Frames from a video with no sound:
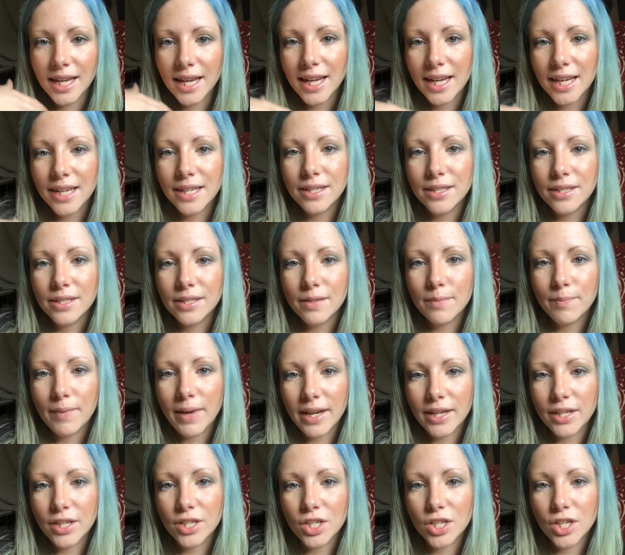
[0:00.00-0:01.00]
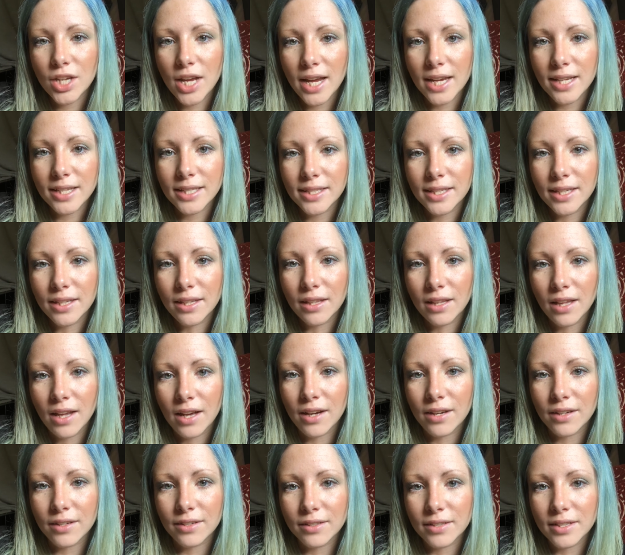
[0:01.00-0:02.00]
into my chest and
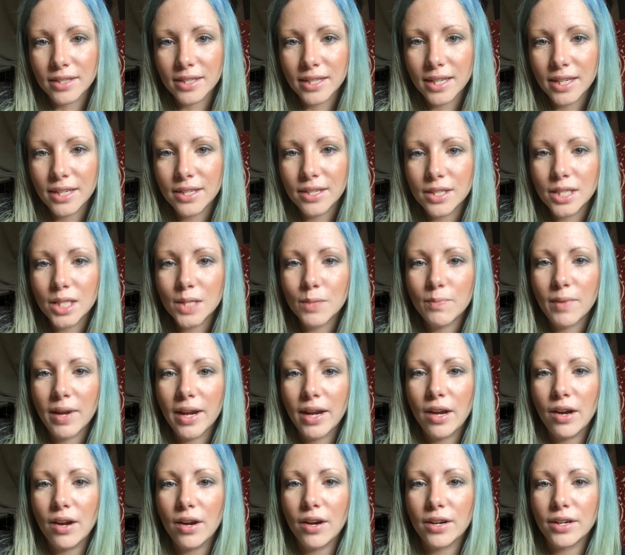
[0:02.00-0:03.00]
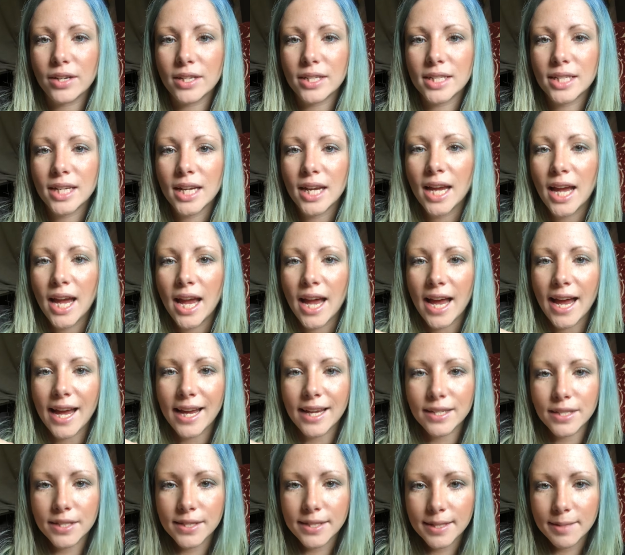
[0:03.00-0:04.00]
lungs, into my heart,
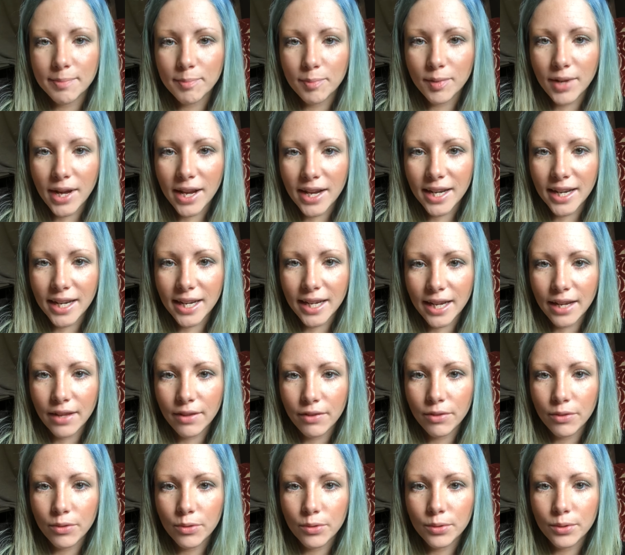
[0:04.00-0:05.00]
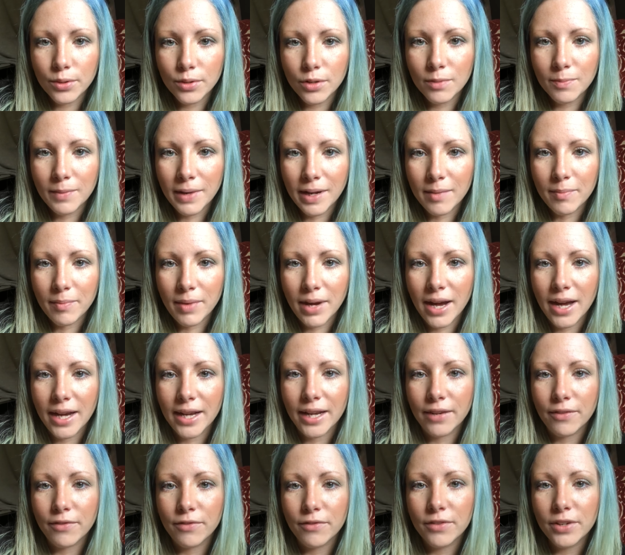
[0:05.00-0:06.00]
and spreading it through my
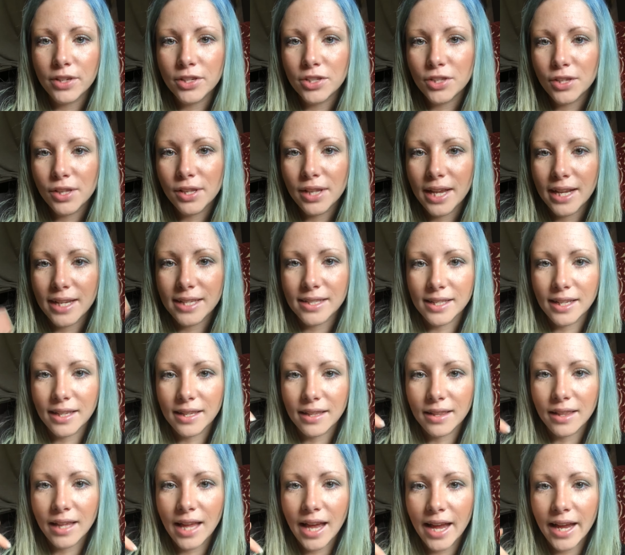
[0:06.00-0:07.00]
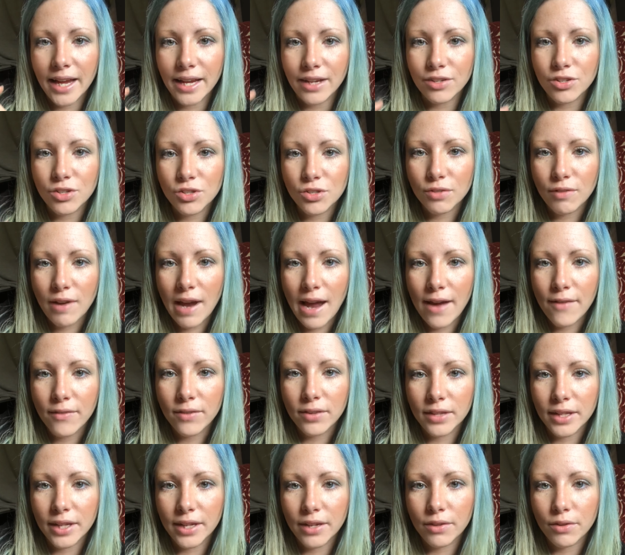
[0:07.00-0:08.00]
body, visualizing light
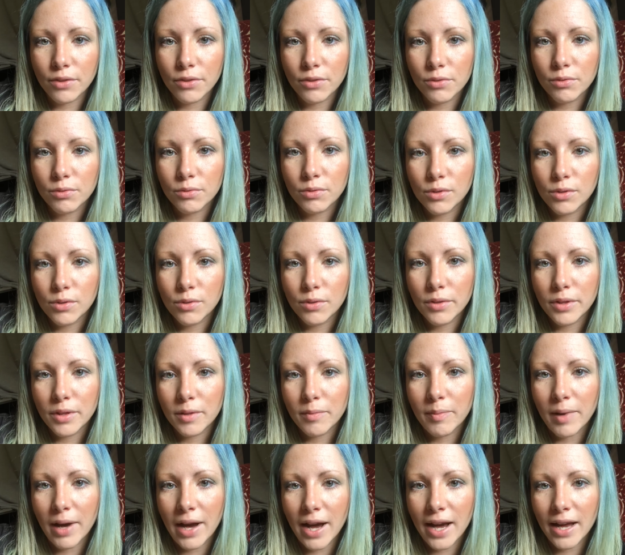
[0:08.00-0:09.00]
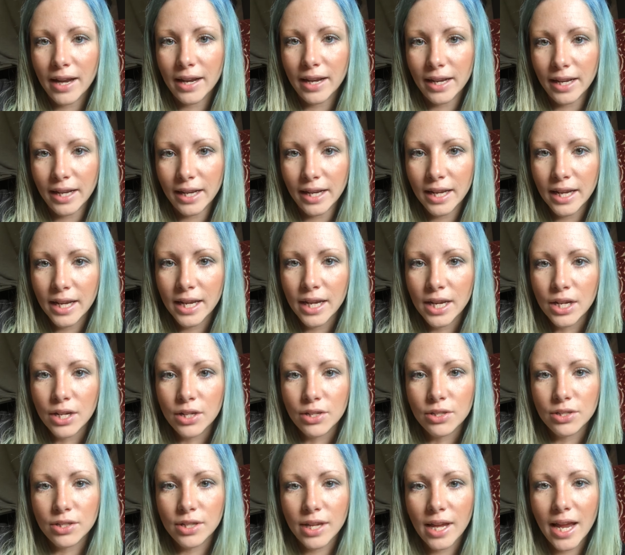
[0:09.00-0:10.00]
traveling through the body
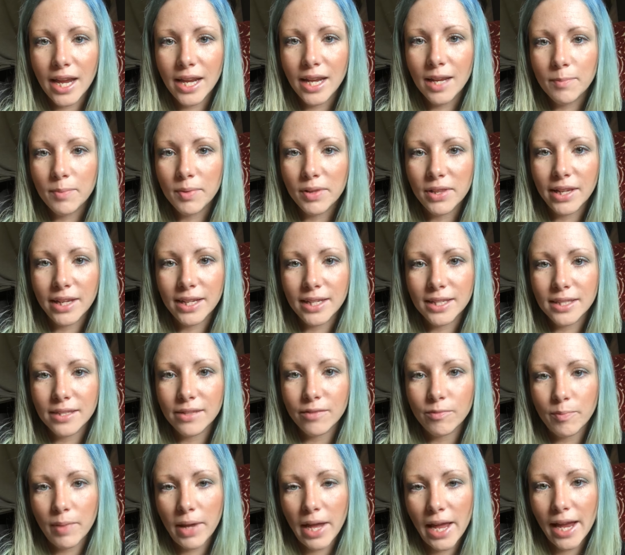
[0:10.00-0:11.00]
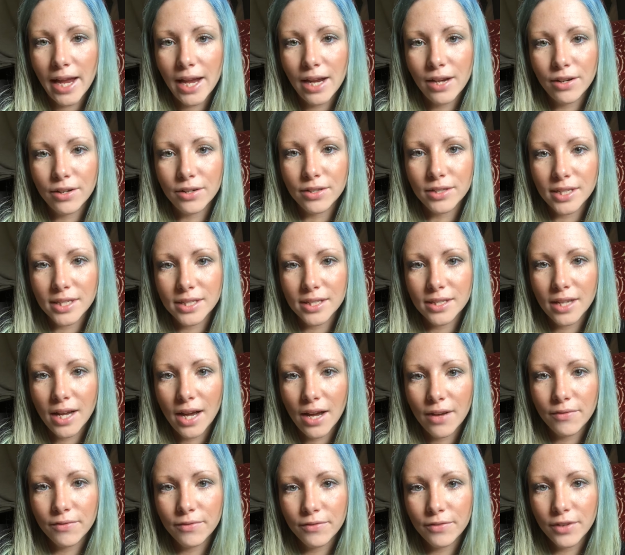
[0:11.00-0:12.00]
to any place of pain or
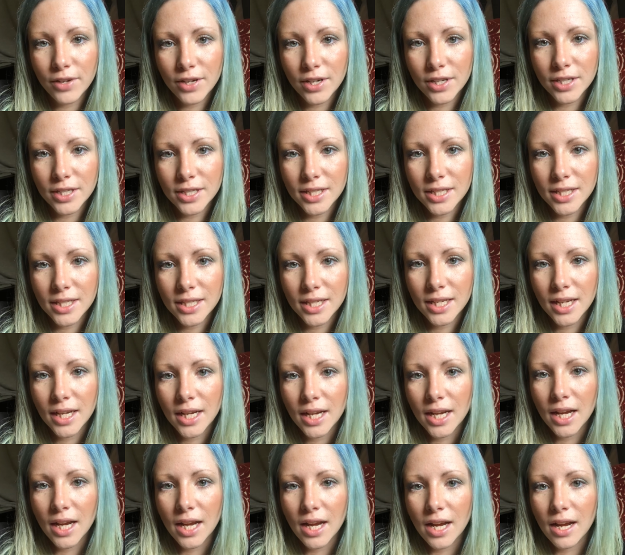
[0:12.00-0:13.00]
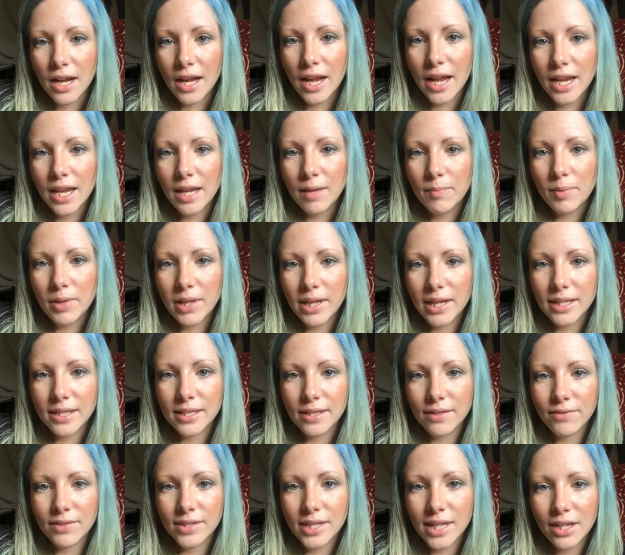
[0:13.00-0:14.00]
discomfort, any
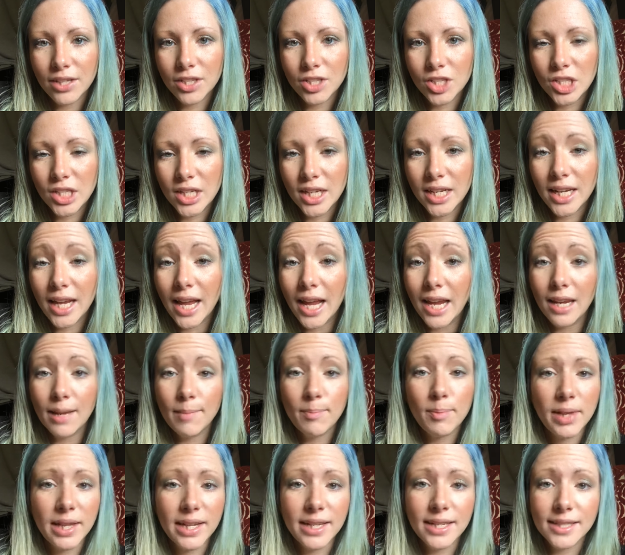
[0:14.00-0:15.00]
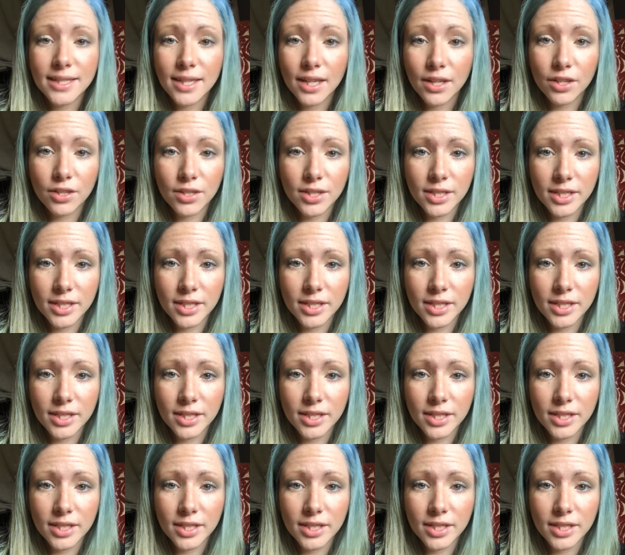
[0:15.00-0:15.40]
place of tension, any place that you're